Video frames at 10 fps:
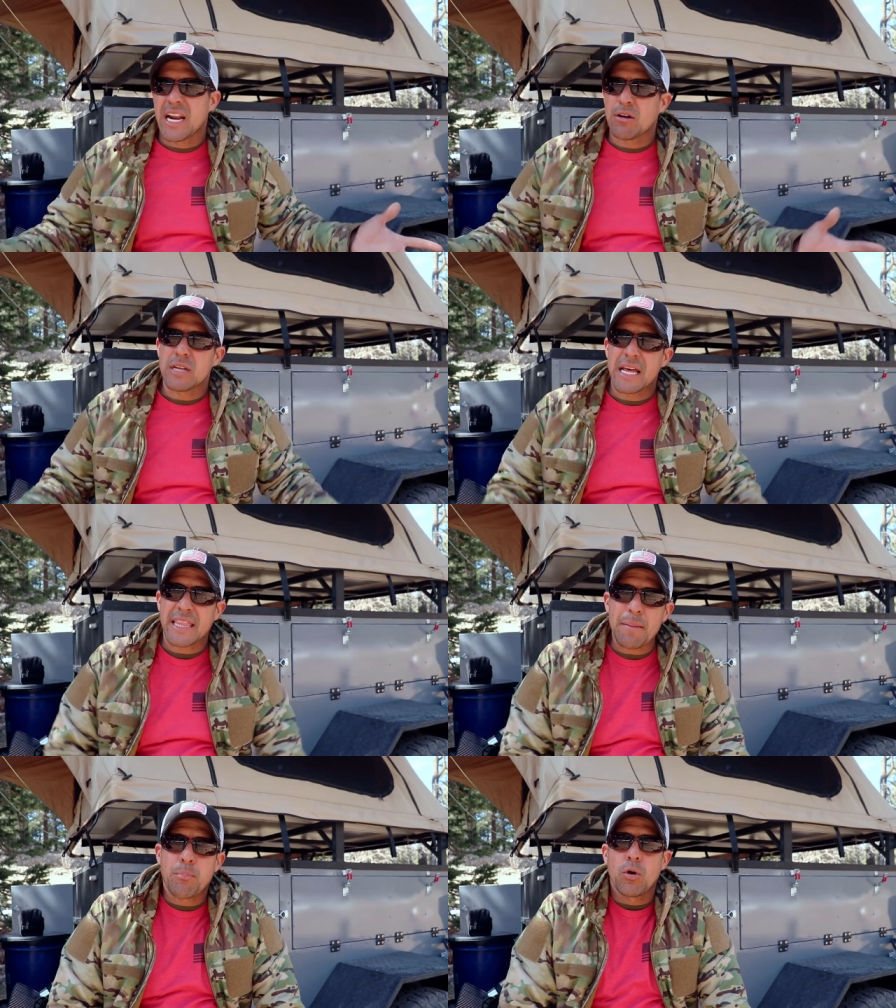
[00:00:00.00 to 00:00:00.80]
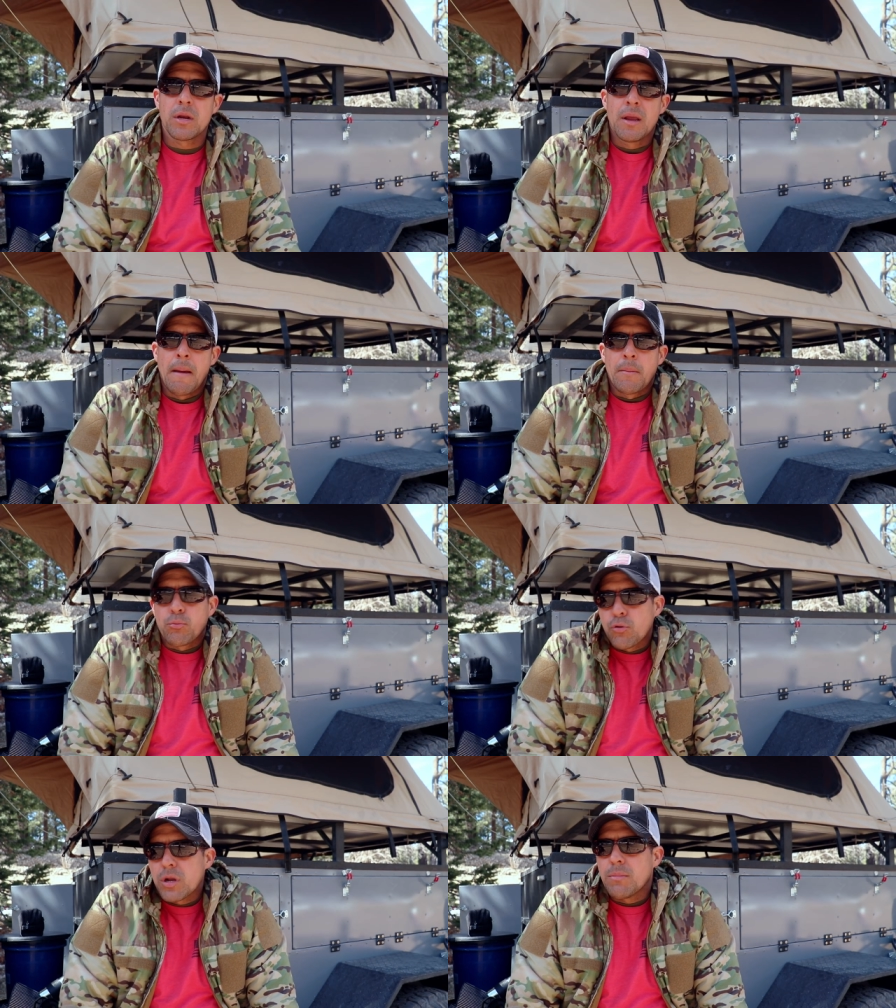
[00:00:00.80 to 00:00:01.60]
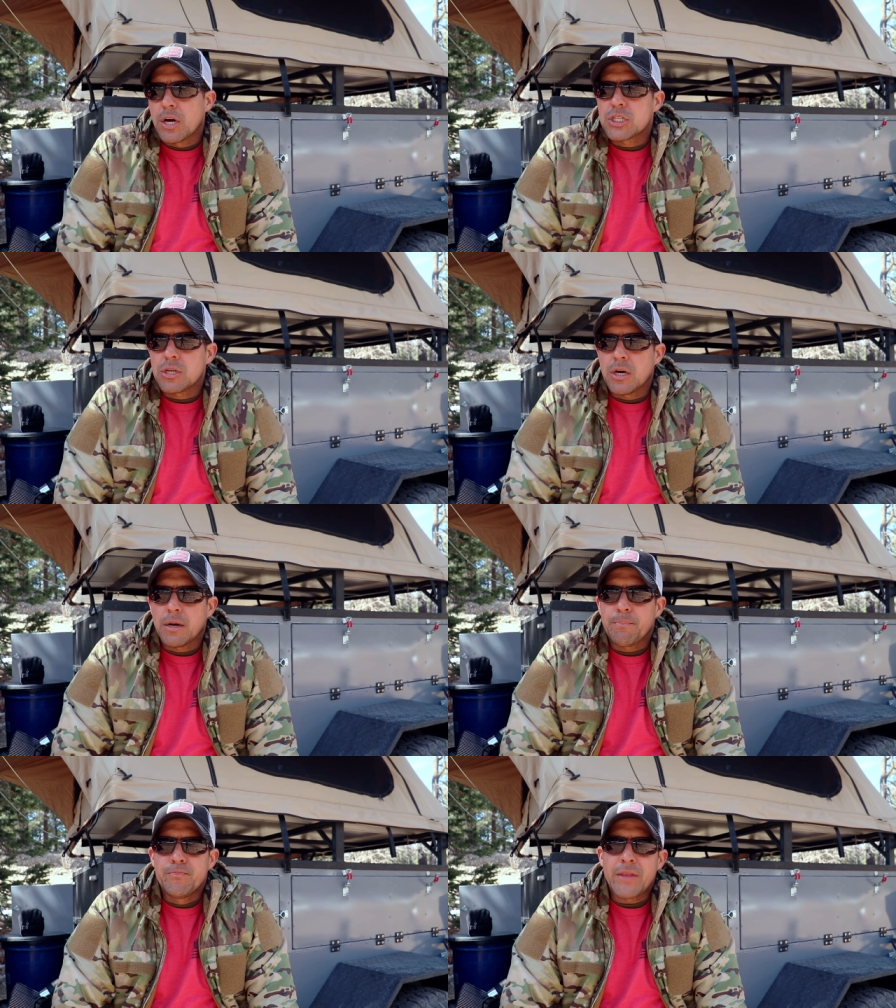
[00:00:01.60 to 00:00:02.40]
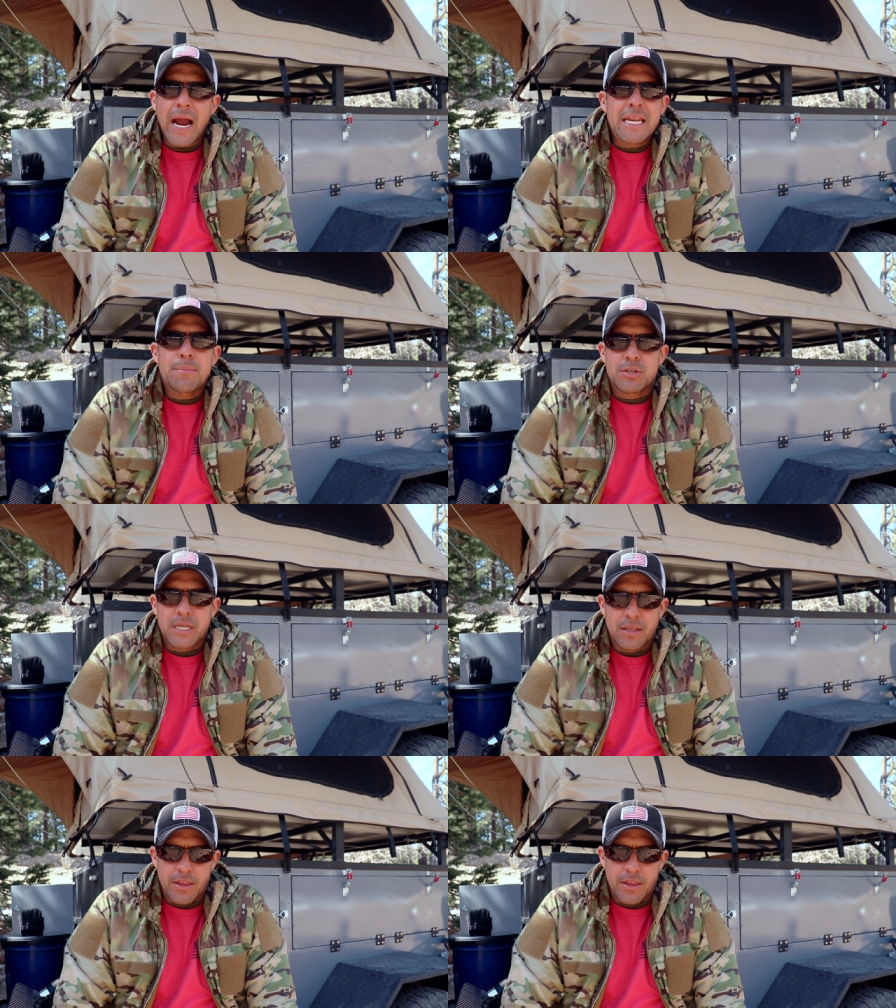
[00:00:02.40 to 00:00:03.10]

And then I was at that point pretty much 90% uh,